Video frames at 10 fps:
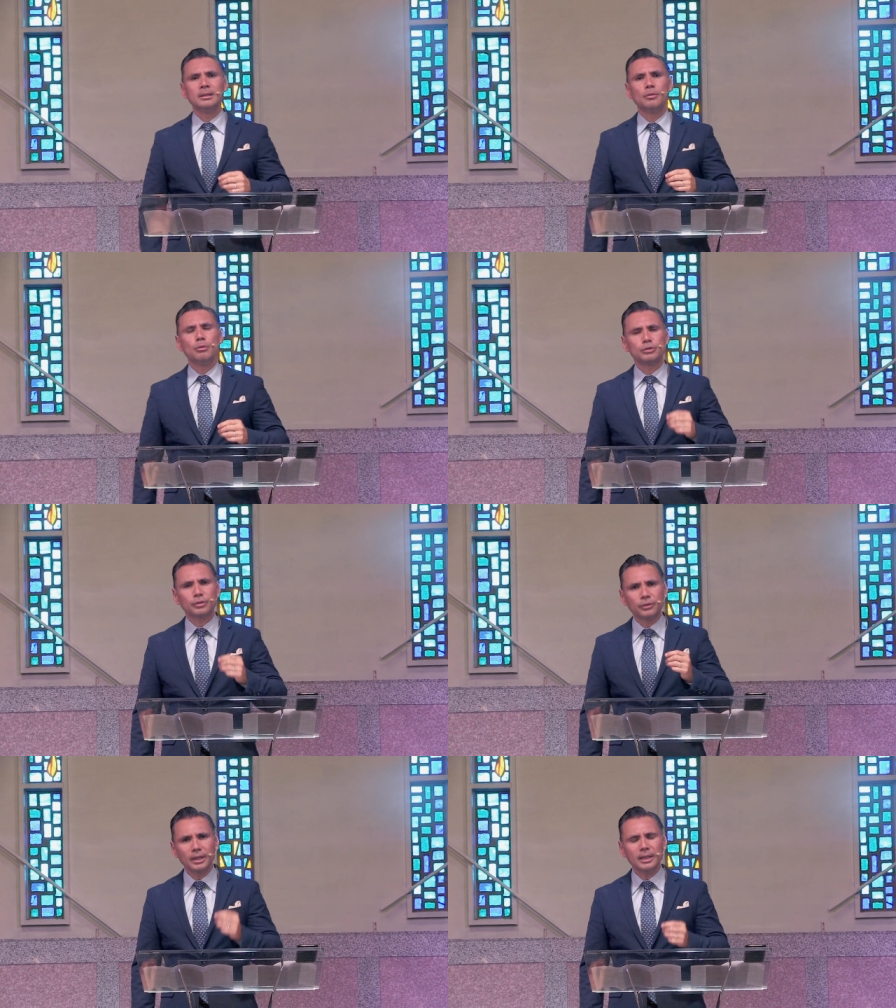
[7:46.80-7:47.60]
those
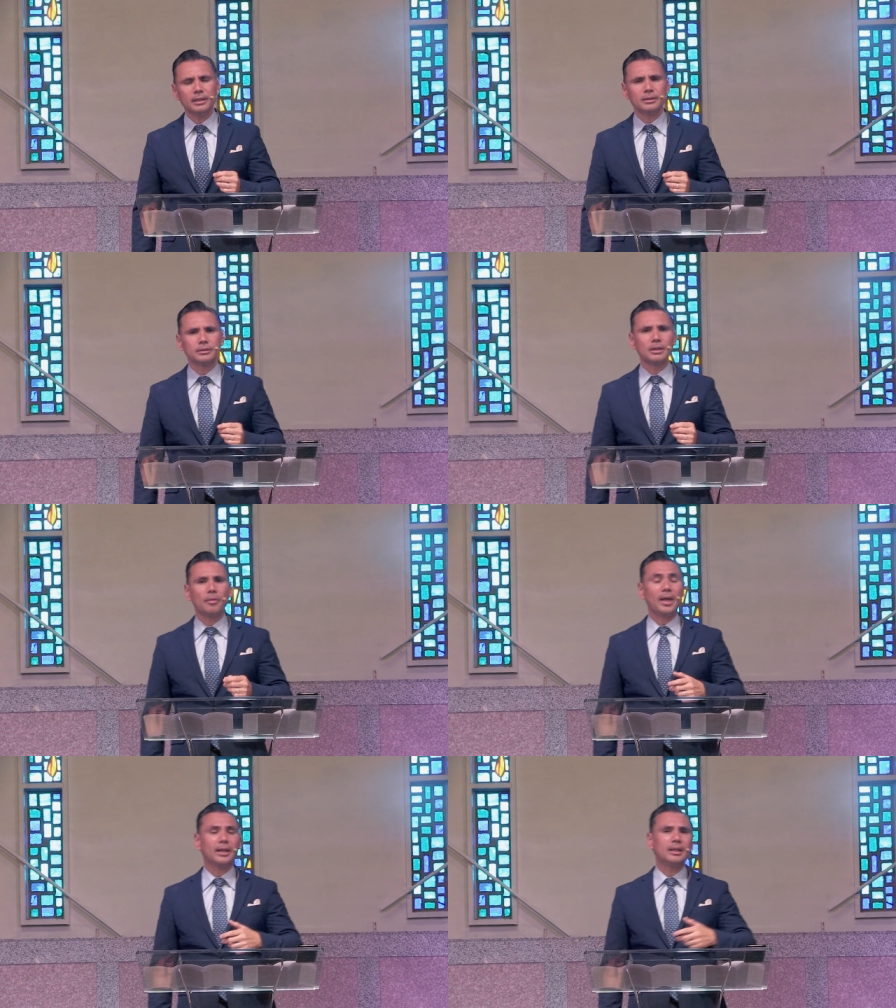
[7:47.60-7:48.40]
things
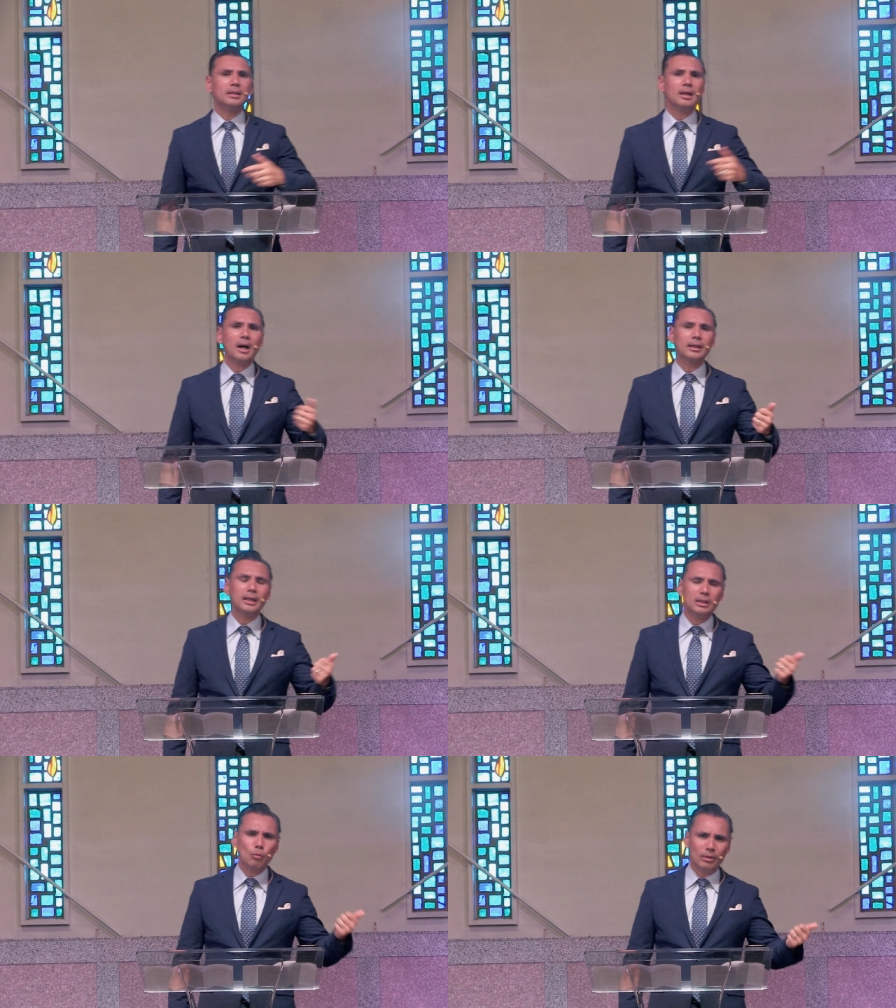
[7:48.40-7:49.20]
that can knock
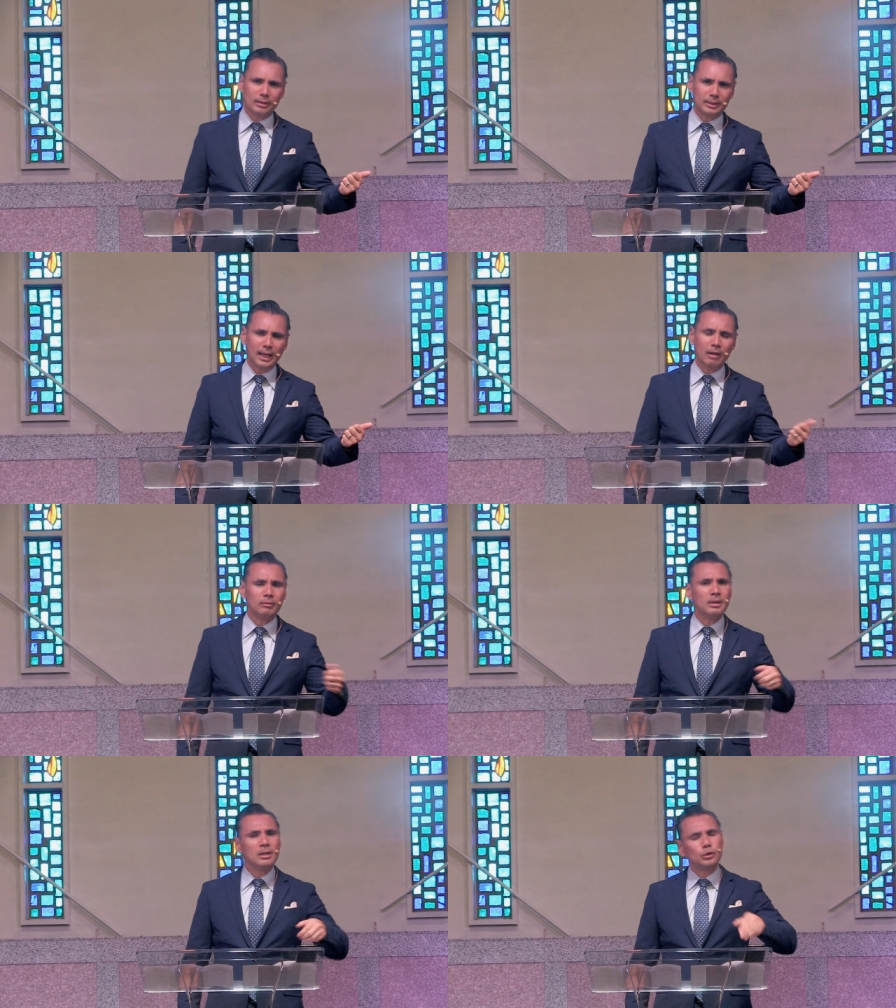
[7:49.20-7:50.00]
anyone down,
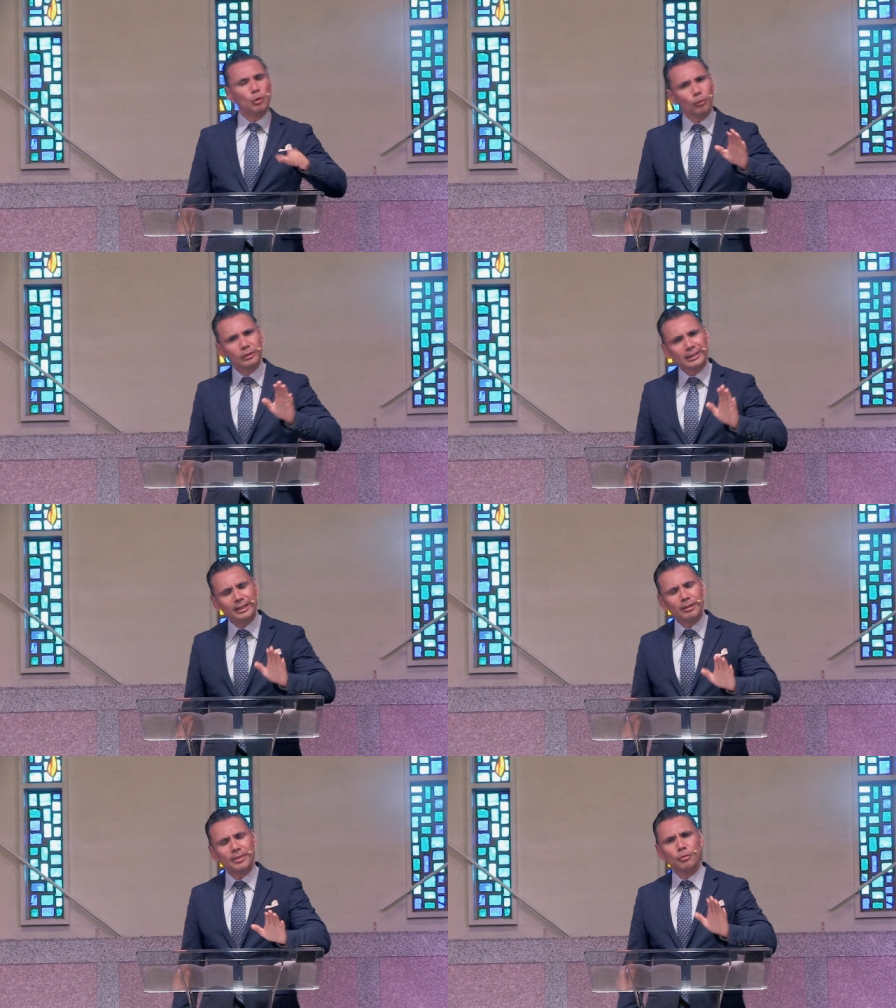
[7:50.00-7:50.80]
don't
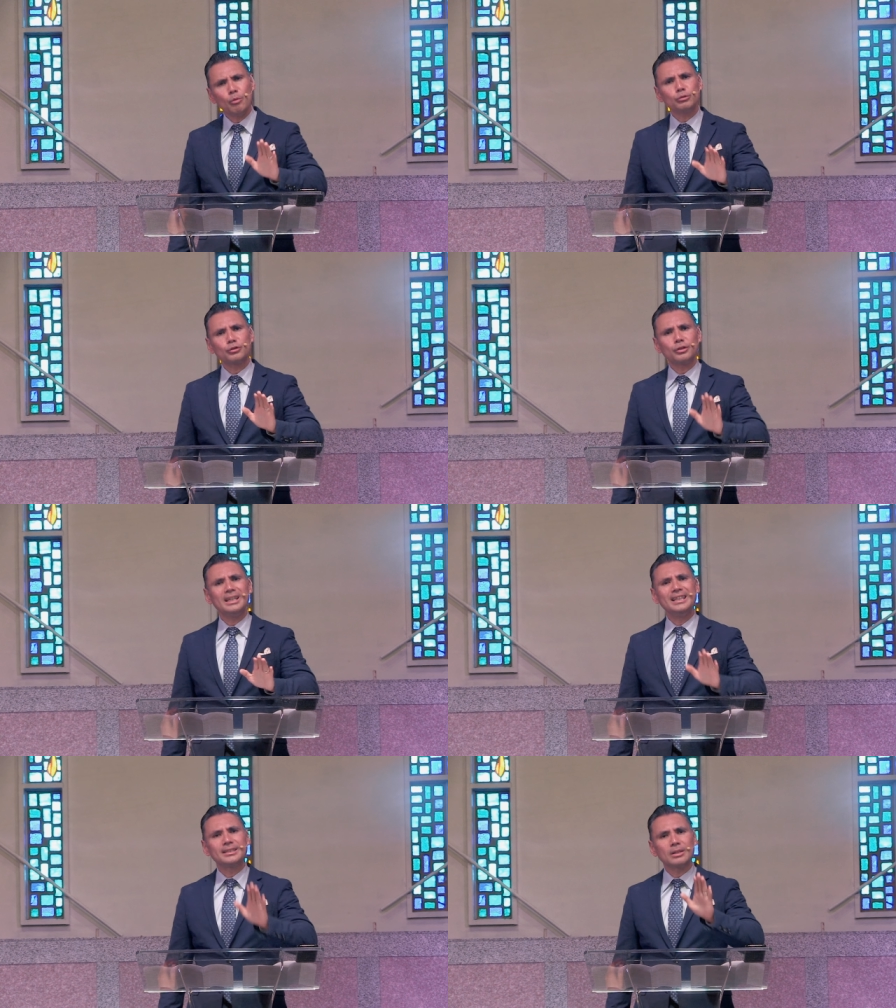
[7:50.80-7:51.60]
let those
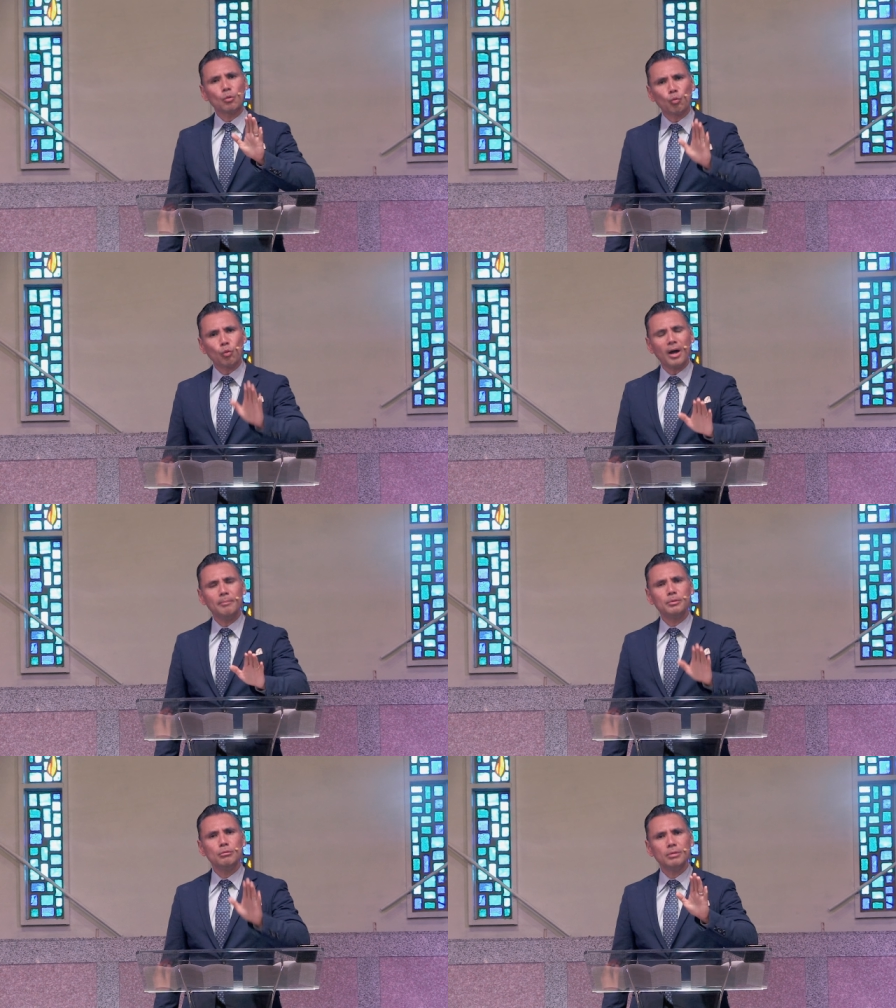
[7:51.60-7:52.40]
things
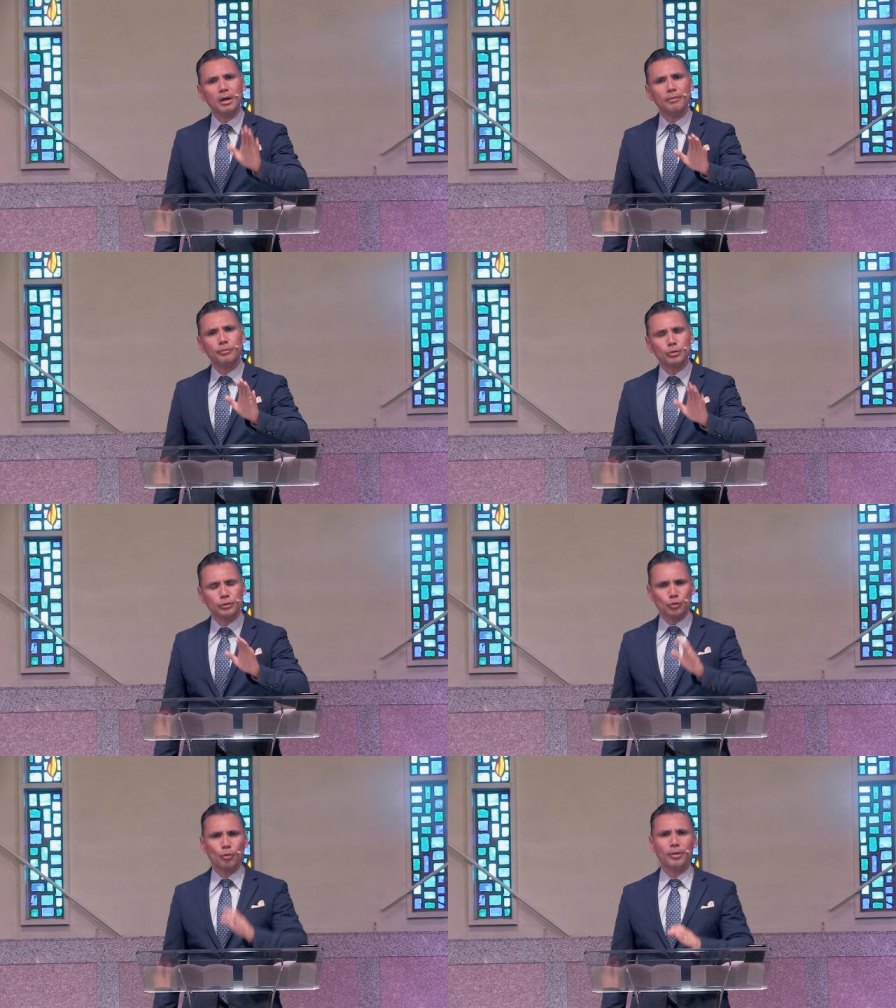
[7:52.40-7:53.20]
rob you of your
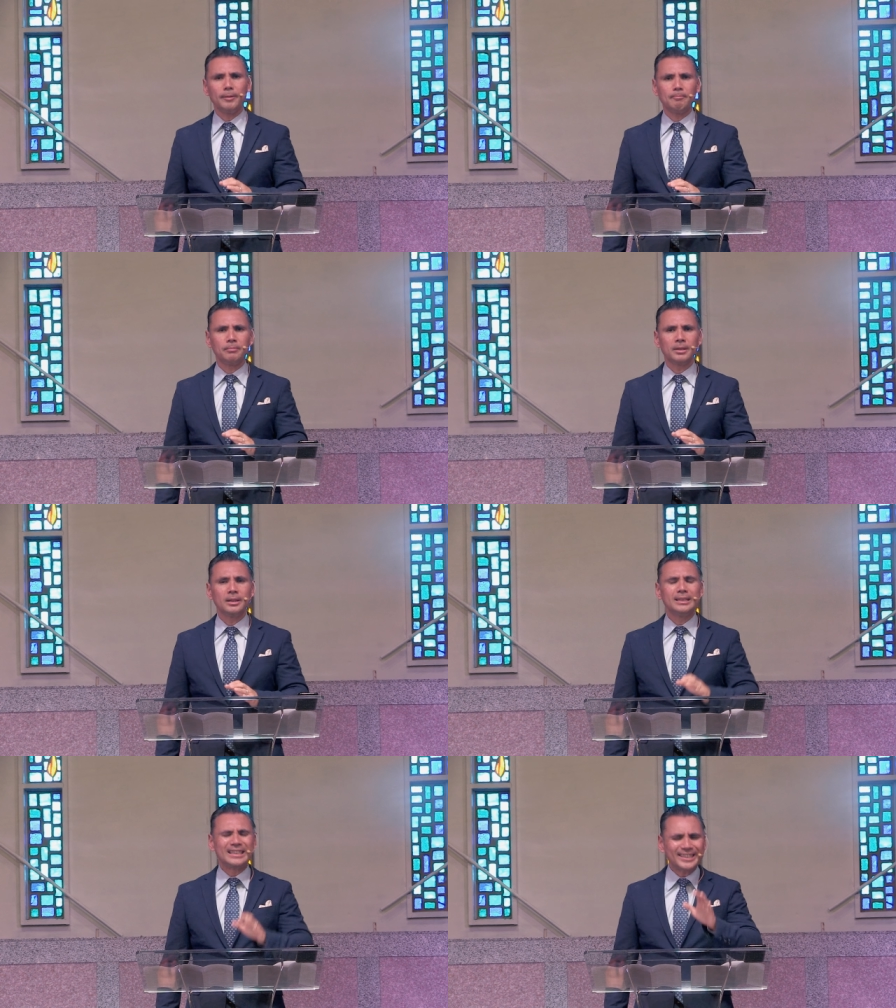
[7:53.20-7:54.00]
joy,
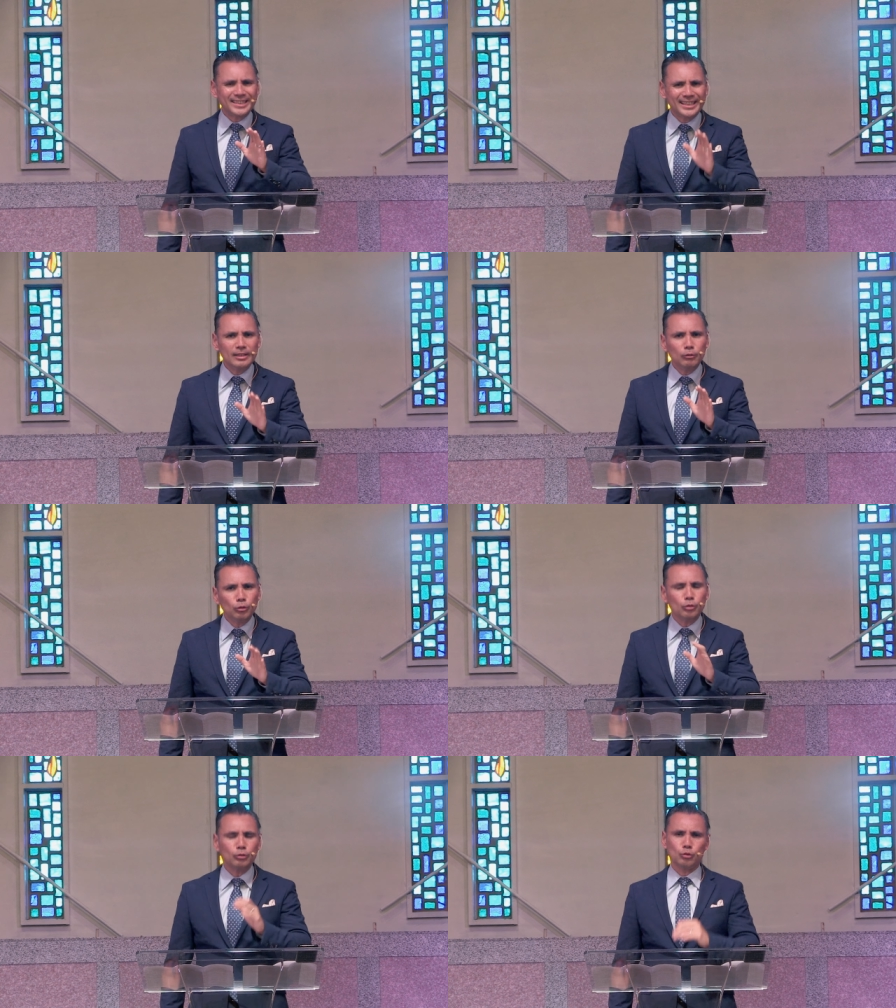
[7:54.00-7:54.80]
steal
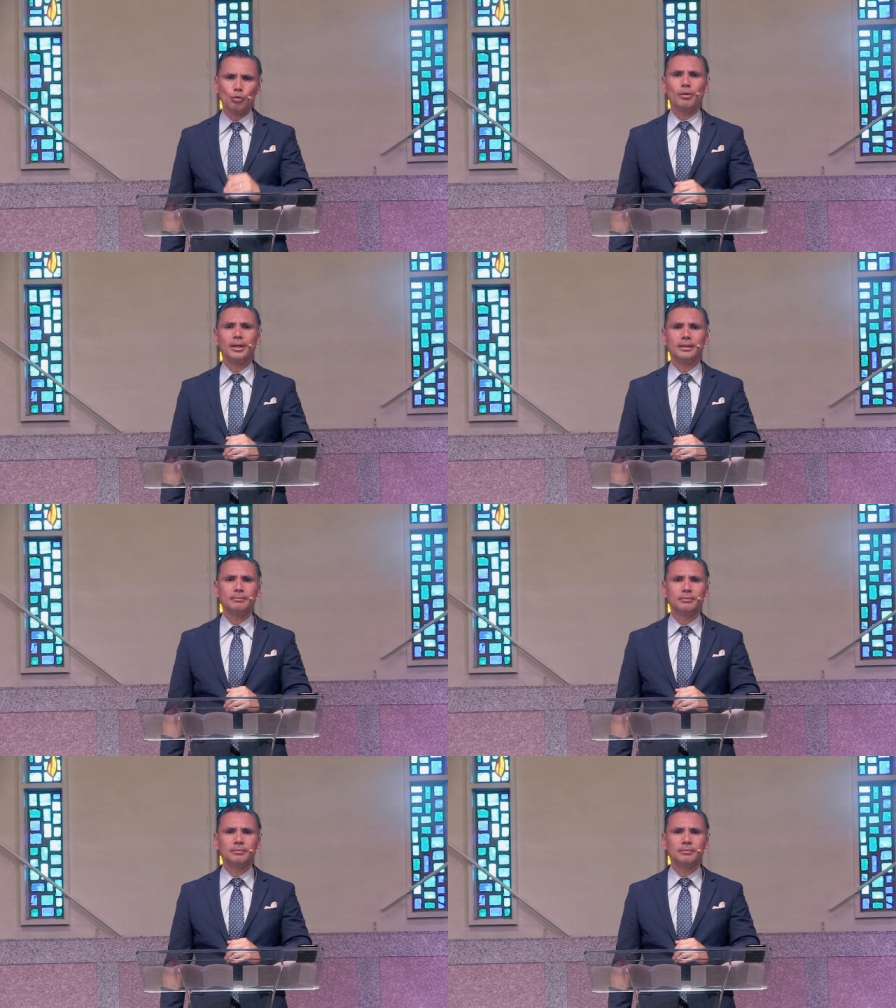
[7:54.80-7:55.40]
your joy.